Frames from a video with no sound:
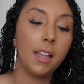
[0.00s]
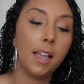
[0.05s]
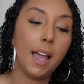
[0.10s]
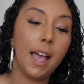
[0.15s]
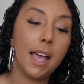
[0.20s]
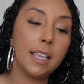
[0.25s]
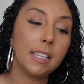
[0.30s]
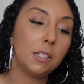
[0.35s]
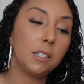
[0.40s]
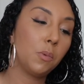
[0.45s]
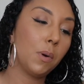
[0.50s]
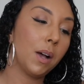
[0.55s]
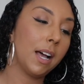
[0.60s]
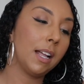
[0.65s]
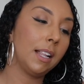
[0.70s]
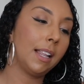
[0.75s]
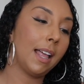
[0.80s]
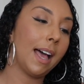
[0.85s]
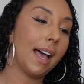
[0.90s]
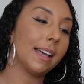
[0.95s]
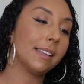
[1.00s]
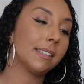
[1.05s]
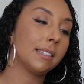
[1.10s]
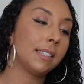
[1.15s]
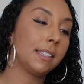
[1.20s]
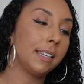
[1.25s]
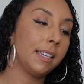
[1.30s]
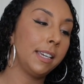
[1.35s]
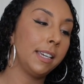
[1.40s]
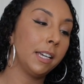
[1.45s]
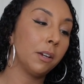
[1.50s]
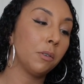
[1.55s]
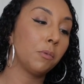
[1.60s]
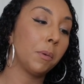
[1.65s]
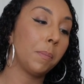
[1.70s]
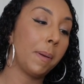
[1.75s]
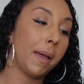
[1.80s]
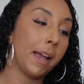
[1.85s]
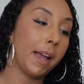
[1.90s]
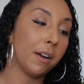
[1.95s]
as well as the
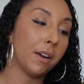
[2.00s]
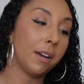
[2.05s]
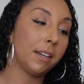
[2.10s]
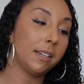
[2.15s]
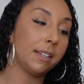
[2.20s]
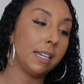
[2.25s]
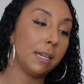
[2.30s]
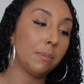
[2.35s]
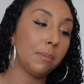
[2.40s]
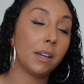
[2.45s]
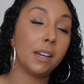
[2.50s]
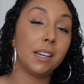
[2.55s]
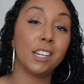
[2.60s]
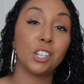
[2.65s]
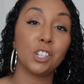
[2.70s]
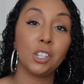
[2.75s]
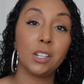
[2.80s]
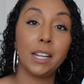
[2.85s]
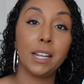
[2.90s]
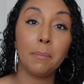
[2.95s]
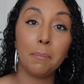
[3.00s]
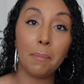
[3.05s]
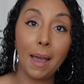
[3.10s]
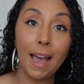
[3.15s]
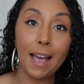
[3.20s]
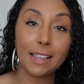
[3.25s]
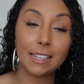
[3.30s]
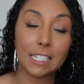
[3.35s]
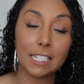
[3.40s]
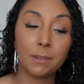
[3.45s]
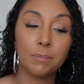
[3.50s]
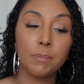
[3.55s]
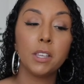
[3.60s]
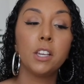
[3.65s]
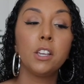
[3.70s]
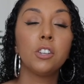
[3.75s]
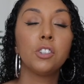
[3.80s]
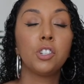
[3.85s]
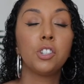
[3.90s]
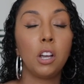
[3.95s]
Repairing Deep Conditioning Mask.
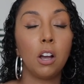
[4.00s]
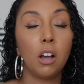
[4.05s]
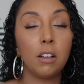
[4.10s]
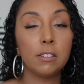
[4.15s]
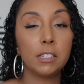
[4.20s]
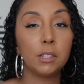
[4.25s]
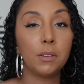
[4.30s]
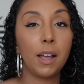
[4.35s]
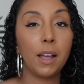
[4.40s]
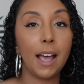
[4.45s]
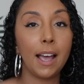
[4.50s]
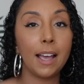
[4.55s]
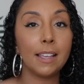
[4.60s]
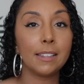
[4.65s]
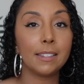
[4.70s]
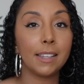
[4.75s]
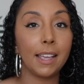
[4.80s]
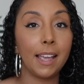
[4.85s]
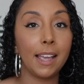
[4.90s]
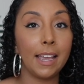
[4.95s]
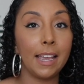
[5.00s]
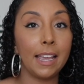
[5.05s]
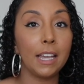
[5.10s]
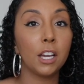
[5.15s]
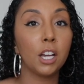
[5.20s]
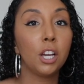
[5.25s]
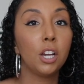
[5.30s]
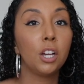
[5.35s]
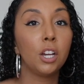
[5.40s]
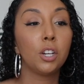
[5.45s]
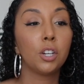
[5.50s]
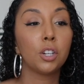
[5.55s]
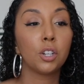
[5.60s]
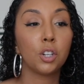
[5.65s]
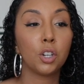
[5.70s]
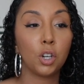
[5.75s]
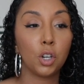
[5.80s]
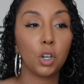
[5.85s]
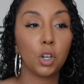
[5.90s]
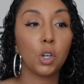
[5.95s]
She also has a
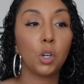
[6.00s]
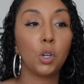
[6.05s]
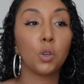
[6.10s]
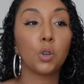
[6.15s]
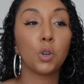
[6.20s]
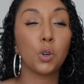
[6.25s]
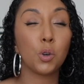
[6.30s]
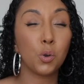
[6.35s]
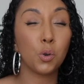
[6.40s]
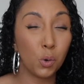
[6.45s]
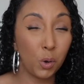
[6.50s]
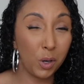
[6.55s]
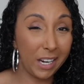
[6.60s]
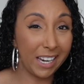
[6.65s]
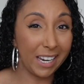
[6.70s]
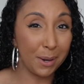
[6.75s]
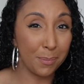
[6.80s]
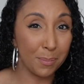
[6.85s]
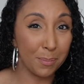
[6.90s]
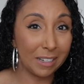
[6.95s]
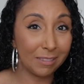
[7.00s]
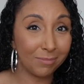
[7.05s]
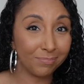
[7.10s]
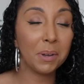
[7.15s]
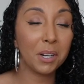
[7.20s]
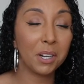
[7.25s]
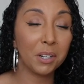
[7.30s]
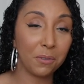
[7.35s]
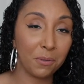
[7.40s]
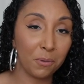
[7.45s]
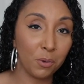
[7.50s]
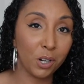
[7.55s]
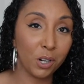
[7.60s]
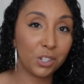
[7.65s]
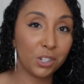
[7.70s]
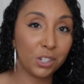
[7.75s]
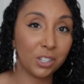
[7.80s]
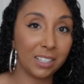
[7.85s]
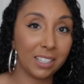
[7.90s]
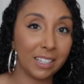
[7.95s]
curl cream, but
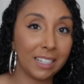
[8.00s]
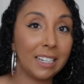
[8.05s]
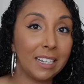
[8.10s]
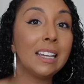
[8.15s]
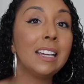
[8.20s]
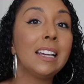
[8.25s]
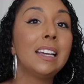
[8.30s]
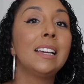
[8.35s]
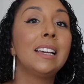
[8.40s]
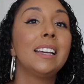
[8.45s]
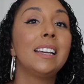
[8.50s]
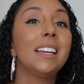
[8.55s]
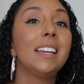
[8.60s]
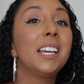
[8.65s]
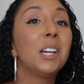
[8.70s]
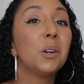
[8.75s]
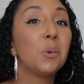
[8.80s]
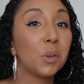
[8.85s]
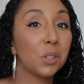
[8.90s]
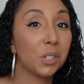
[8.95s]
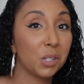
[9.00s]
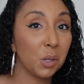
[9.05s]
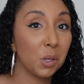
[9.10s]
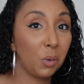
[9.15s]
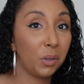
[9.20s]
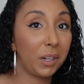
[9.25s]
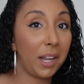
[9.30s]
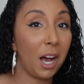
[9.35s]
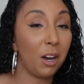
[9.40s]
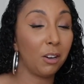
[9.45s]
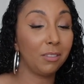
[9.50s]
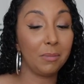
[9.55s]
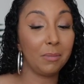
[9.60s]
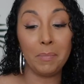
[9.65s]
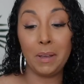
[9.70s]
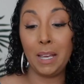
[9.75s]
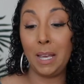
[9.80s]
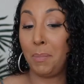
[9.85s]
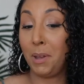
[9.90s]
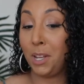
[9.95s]
unfortunately, it was sold out.
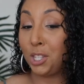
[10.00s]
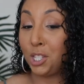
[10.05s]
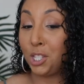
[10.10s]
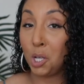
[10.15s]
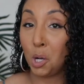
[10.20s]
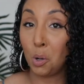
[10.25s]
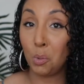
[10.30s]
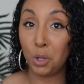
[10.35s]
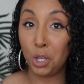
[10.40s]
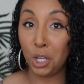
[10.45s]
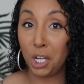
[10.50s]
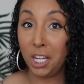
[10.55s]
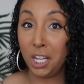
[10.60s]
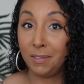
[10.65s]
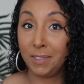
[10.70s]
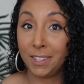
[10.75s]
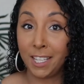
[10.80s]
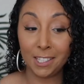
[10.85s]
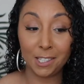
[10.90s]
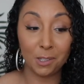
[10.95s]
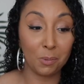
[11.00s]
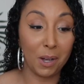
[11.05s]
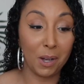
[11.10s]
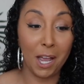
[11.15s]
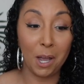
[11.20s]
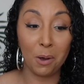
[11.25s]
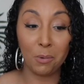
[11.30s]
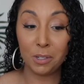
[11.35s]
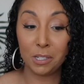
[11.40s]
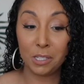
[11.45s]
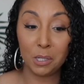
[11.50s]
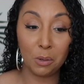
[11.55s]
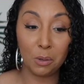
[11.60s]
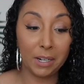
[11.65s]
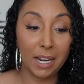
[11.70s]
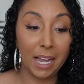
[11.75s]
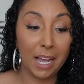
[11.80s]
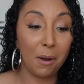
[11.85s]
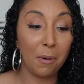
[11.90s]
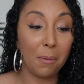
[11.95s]
Maybe it's so good, that's why it was sold
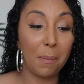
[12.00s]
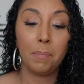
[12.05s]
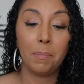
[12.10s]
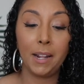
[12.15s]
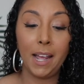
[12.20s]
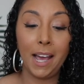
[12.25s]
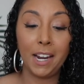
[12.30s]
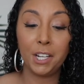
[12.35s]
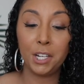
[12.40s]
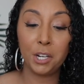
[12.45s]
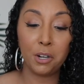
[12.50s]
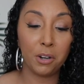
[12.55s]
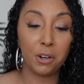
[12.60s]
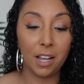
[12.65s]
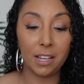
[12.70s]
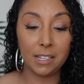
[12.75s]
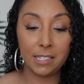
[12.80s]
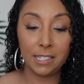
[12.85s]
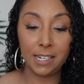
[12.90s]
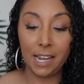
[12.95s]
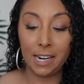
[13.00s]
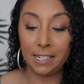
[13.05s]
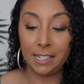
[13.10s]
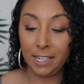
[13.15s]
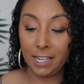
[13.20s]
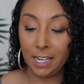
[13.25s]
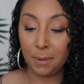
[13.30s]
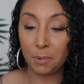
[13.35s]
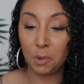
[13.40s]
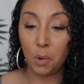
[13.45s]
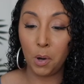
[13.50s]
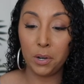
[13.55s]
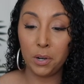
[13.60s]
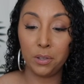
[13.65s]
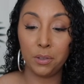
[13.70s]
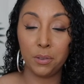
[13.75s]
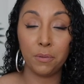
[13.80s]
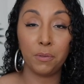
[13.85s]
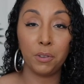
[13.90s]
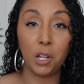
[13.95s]
out. But out of curiosity, I did end up going
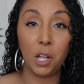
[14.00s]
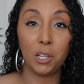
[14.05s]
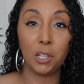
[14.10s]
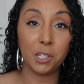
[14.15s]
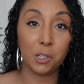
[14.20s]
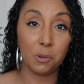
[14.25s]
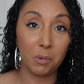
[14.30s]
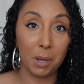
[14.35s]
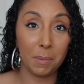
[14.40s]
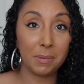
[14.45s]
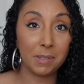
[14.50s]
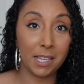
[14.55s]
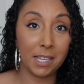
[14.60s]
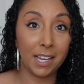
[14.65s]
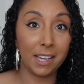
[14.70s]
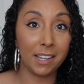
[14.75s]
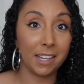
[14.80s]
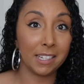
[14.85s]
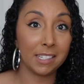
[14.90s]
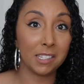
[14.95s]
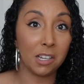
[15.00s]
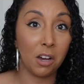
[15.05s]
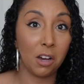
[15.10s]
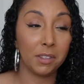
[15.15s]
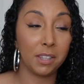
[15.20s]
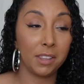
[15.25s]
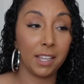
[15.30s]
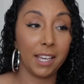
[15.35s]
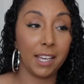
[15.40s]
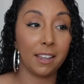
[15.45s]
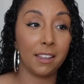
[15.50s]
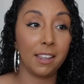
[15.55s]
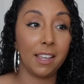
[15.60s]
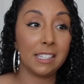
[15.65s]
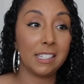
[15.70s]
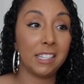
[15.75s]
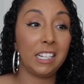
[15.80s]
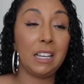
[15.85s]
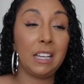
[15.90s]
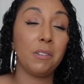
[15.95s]
to the Flawless website, and I saw that like
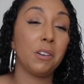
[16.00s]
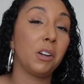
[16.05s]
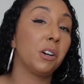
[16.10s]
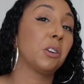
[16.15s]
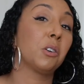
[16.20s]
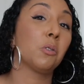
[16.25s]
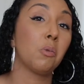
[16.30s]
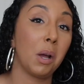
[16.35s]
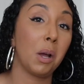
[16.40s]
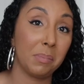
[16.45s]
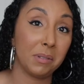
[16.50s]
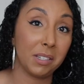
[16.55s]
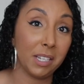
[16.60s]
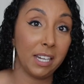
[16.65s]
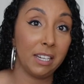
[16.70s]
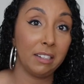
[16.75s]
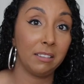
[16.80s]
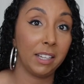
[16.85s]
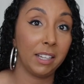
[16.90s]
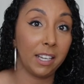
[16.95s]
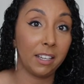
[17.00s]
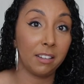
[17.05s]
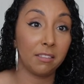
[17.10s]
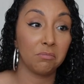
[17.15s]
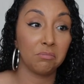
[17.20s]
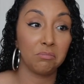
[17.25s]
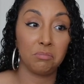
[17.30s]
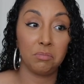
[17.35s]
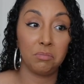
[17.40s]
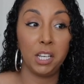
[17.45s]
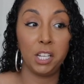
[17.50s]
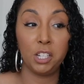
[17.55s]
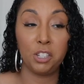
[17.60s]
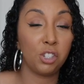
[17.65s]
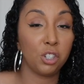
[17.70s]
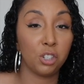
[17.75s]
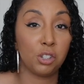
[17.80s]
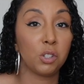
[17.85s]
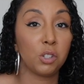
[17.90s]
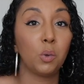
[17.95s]
it's not even on her website. Like it's
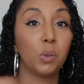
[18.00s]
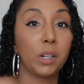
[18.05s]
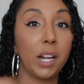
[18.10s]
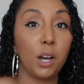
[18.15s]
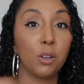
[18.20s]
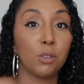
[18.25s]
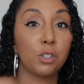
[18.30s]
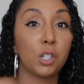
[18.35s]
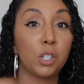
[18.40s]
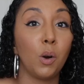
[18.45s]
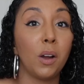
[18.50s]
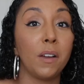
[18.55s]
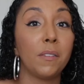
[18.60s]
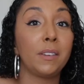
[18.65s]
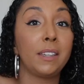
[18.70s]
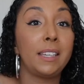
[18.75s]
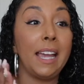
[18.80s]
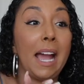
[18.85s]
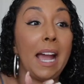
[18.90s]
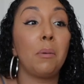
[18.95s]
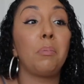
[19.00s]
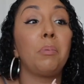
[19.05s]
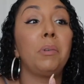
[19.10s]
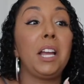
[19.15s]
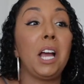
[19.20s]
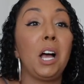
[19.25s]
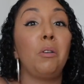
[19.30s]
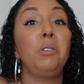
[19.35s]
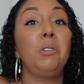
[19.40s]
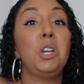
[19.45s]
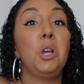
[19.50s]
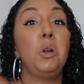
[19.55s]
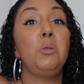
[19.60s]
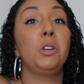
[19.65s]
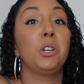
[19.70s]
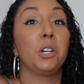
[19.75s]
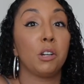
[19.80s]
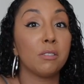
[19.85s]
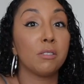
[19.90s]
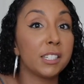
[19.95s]
just sold out. So if Gabrielle
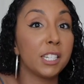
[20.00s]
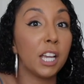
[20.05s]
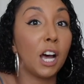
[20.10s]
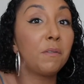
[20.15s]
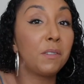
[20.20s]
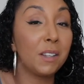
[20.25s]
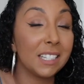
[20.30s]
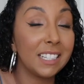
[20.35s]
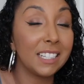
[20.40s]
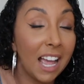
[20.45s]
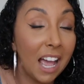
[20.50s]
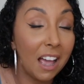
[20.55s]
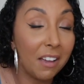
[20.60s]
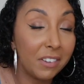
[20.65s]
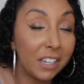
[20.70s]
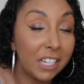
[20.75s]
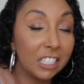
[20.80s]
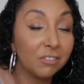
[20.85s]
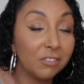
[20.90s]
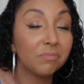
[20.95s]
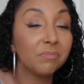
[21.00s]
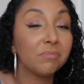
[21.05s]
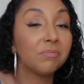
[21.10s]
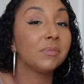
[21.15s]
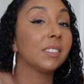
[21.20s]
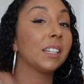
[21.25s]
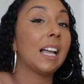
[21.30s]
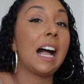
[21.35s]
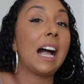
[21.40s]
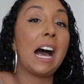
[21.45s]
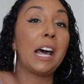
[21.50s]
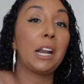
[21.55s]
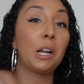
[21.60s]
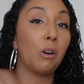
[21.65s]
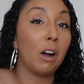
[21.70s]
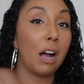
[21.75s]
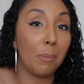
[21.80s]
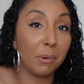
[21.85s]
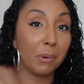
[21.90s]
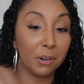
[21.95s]
Union herself doesn't have it, I don't
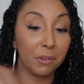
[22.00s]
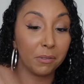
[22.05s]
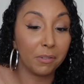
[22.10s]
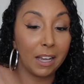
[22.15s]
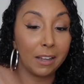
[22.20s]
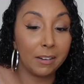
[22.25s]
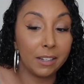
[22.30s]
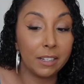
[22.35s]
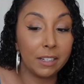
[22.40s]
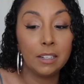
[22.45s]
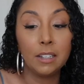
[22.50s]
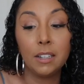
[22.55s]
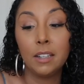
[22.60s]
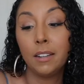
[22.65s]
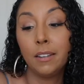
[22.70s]
know how I'm gonna find it.